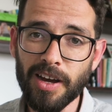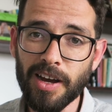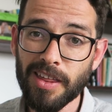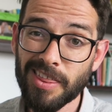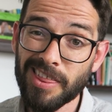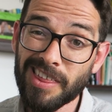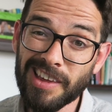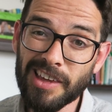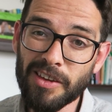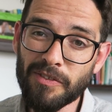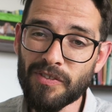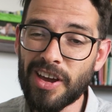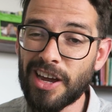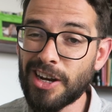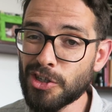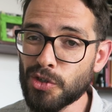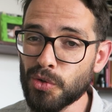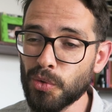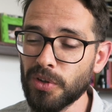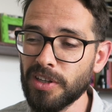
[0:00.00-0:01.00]
I think
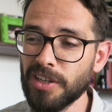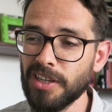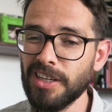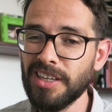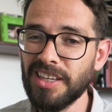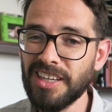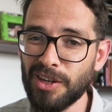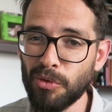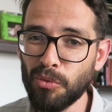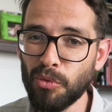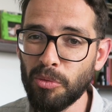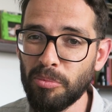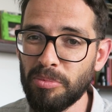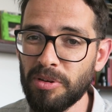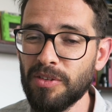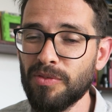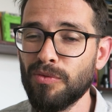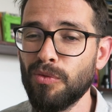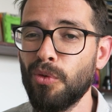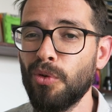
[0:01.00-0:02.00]
eventually it will
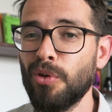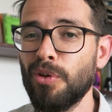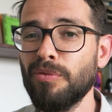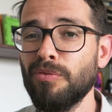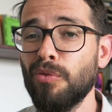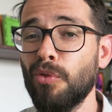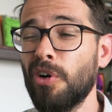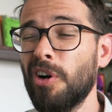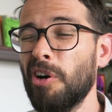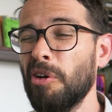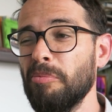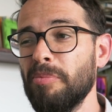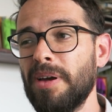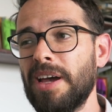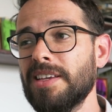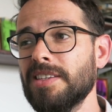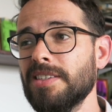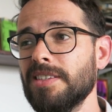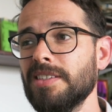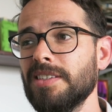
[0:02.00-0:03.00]
be for our
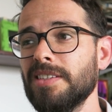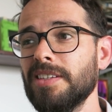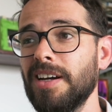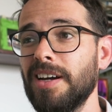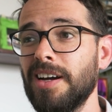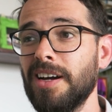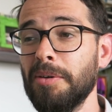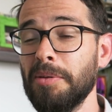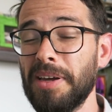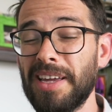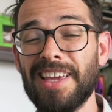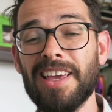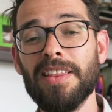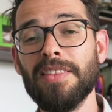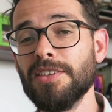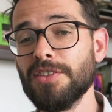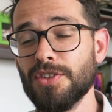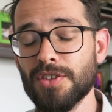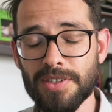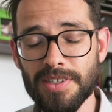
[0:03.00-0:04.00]
best. Again,
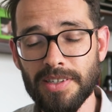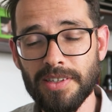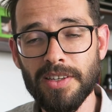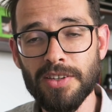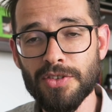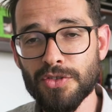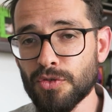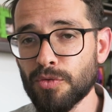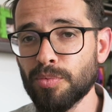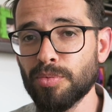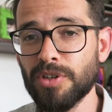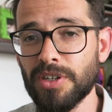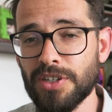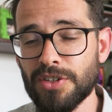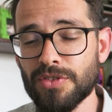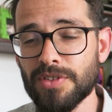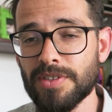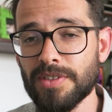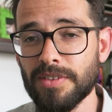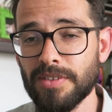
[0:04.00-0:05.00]
this is a super
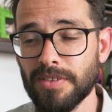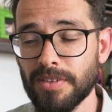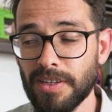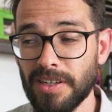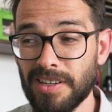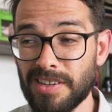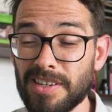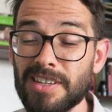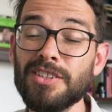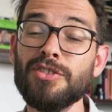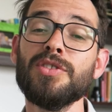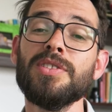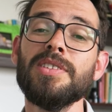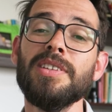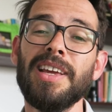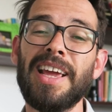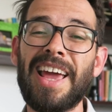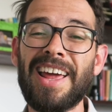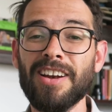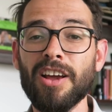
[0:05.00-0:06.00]

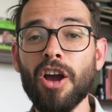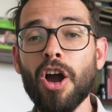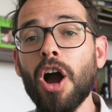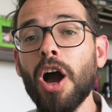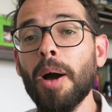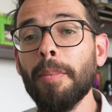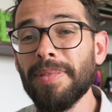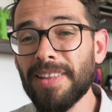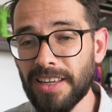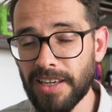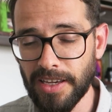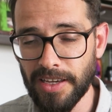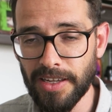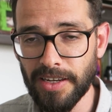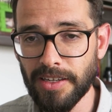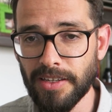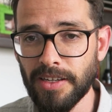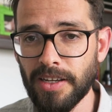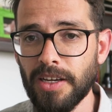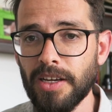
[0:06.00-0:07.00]
interesting and
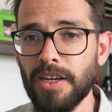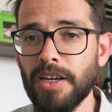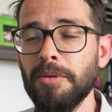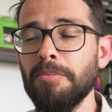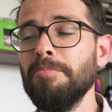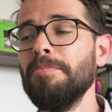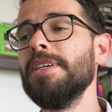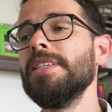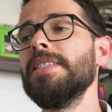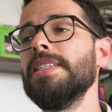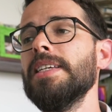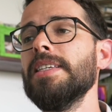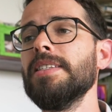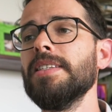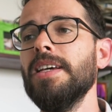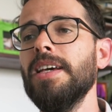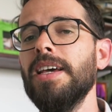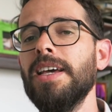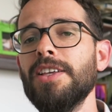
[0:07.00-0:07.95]
complicated business.